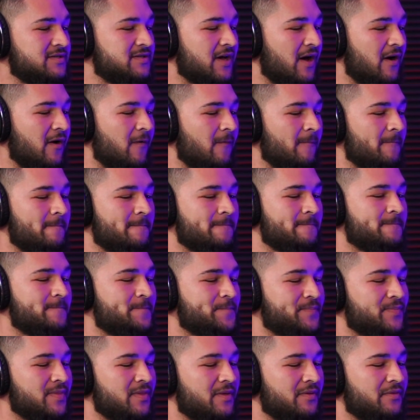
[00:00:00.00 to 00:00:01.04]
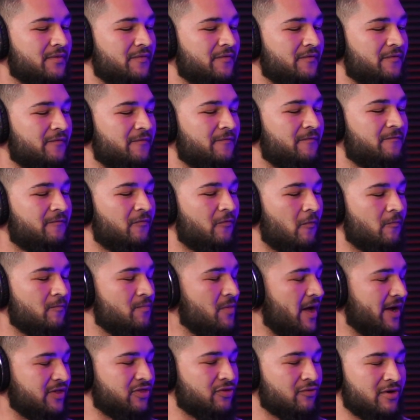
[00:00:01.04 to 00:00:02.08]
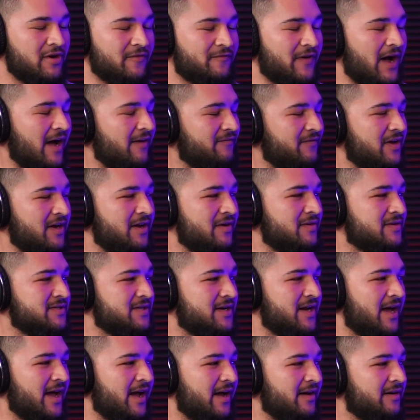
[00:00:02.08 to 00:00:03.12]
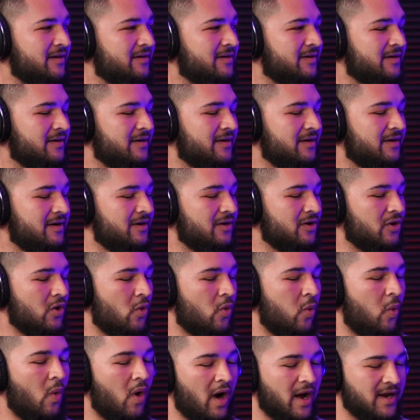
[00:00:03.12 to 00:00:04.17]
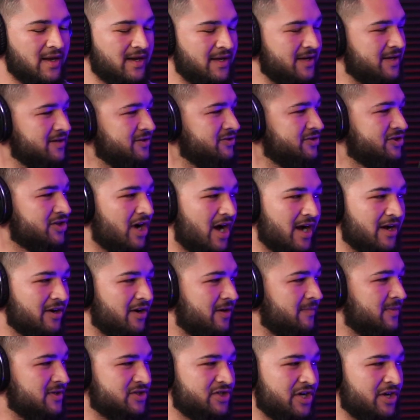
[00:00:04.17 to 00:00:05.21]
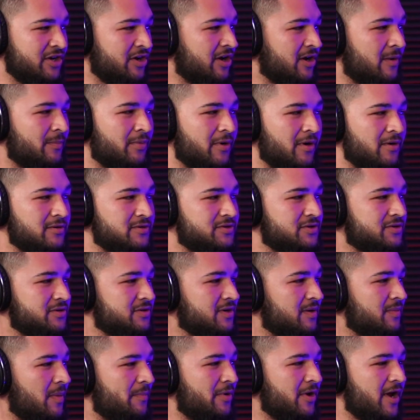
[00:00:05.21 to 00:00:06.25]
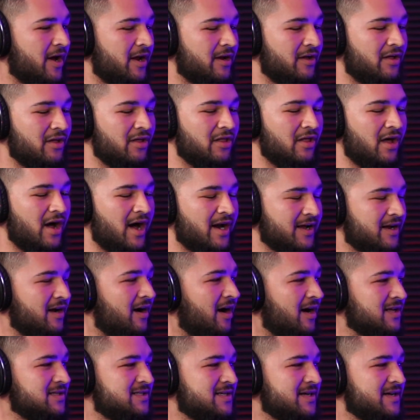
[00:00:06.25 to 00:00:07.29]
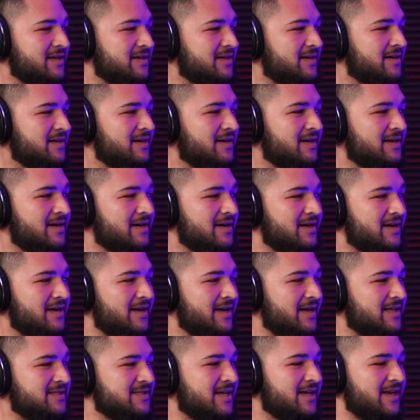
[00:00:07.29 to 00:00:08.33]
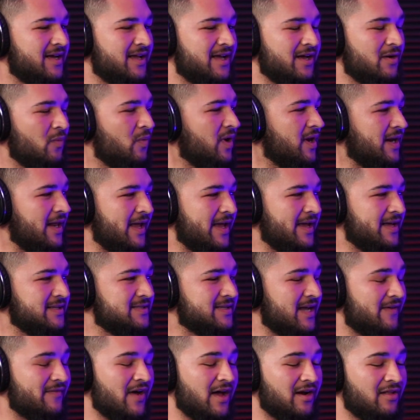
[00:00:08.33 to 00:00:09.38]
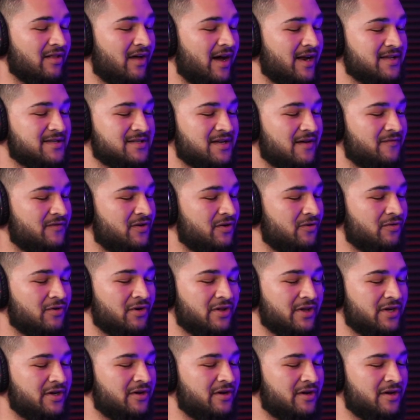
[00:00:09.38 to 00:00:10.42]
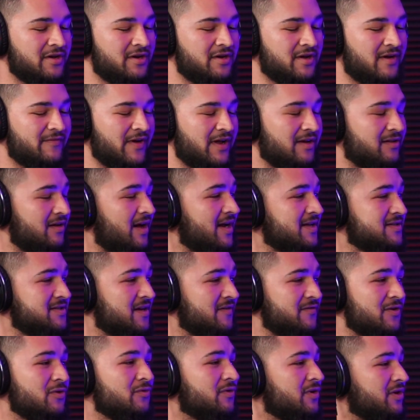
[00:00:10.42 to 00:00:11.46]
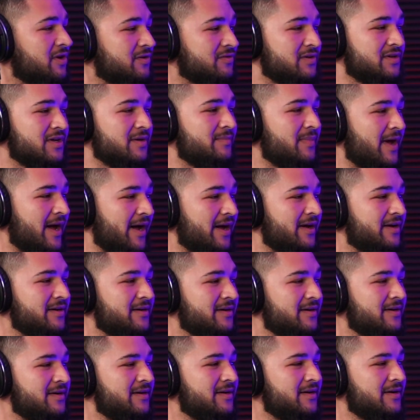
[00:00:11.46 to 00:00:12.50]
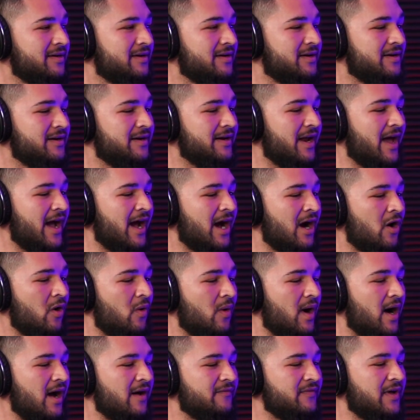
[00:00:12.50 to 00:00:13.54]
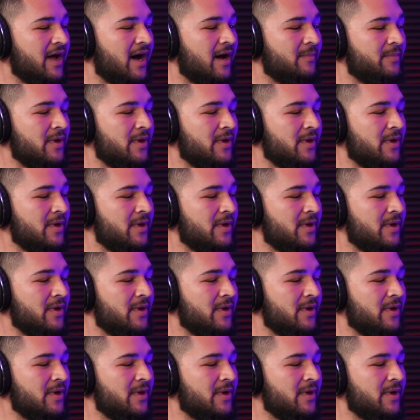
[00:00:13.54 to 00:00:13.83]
So like 3 to 5 videos a day, quantity, shotgun, machine gun approach. I'm going to put out a lot of content. It's going to hit what it hits. I've had a lot of stuff do really good. I've had a lot of stuff do really, really bad. Now I've got